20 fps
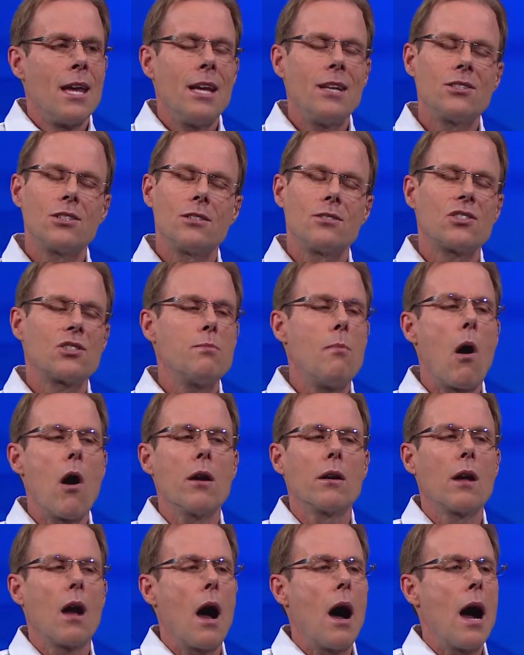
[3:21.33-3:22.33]
He's a
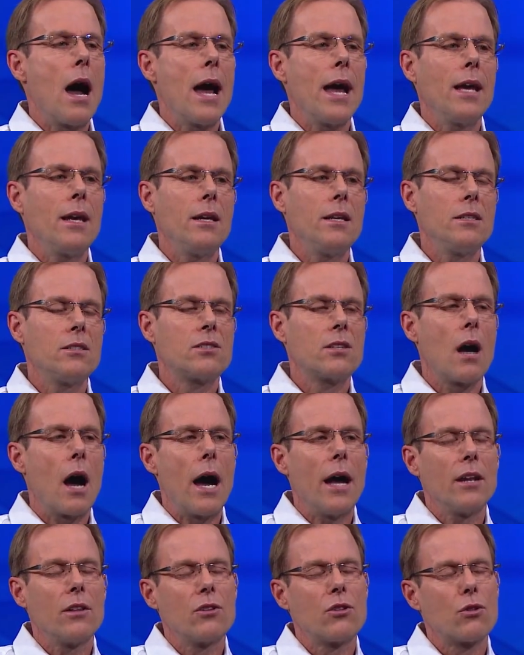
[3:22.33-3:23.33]
smart guy. He's
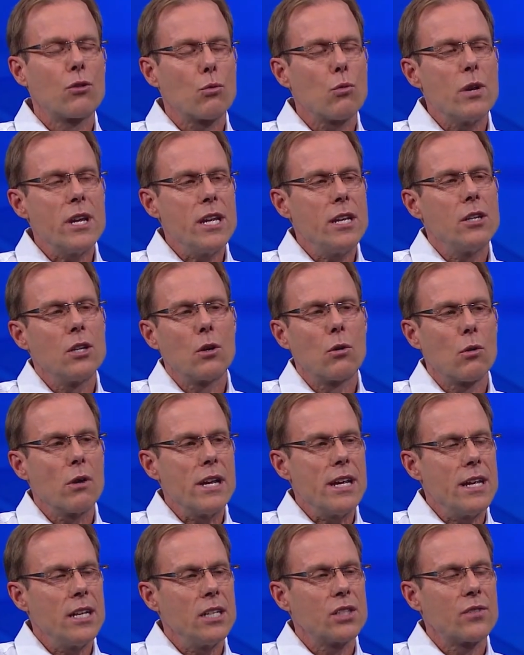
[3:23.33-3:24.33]
got 3
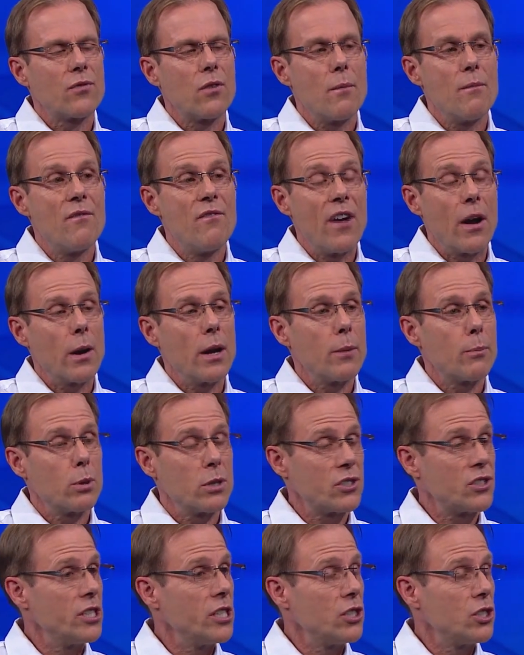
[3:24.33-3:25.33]
degrees from very
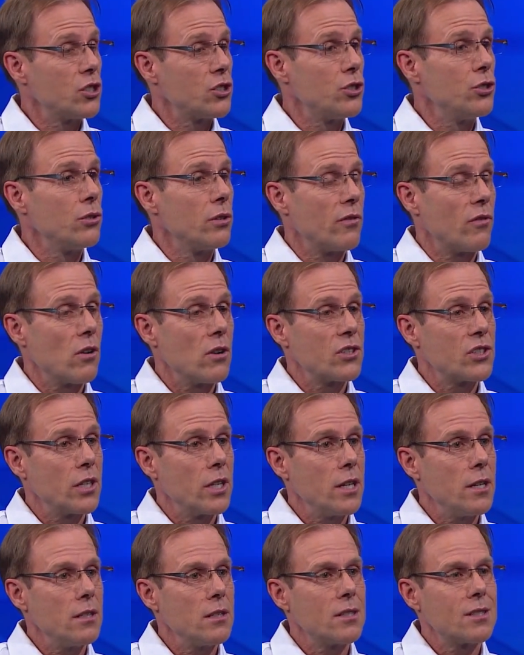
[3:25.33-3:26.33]
prestigious
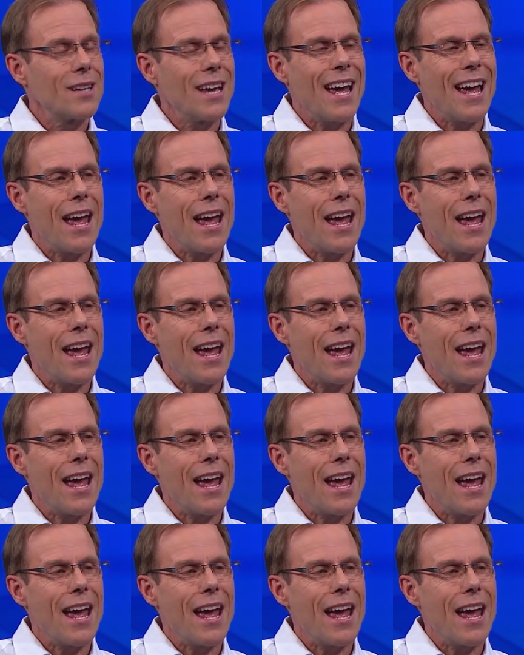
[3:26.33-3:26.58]
universities,